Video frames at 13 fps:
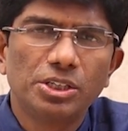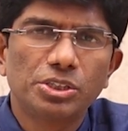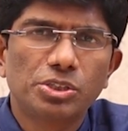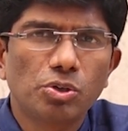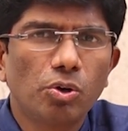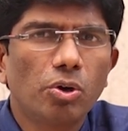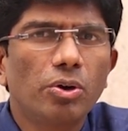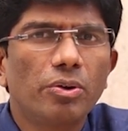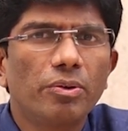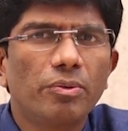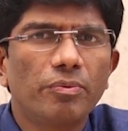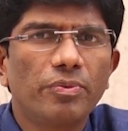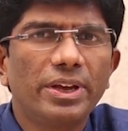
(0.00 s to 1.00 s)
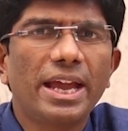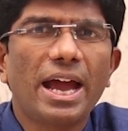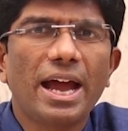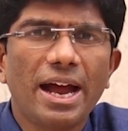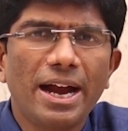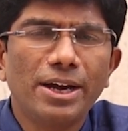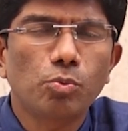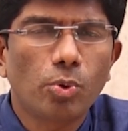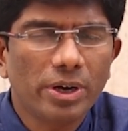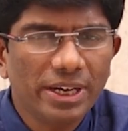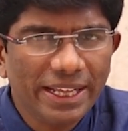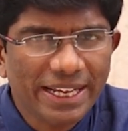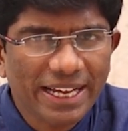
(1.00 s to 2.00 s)
So we add
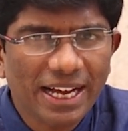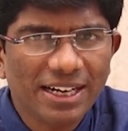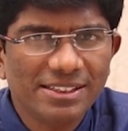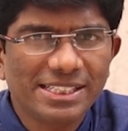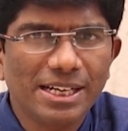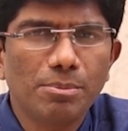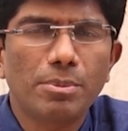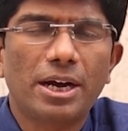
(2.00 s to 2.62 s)
only calcium